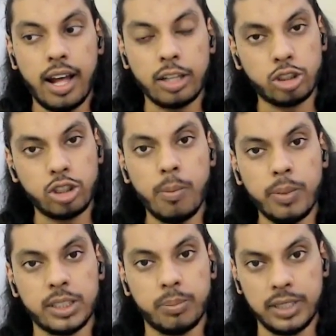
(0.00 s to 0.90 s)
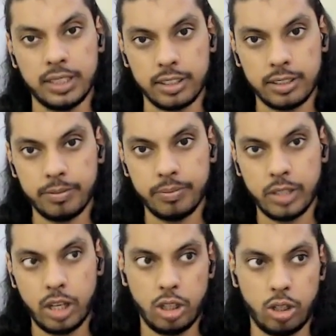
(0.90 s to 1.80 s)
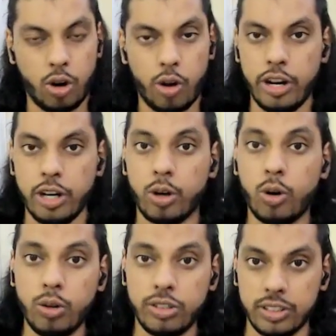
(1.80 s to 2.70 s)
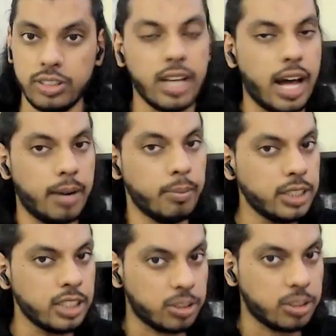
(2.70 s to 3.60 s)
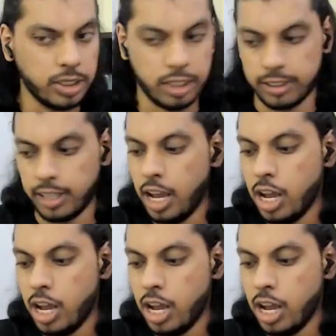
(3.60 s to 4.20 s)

a shop is a business. Your online courses are a business.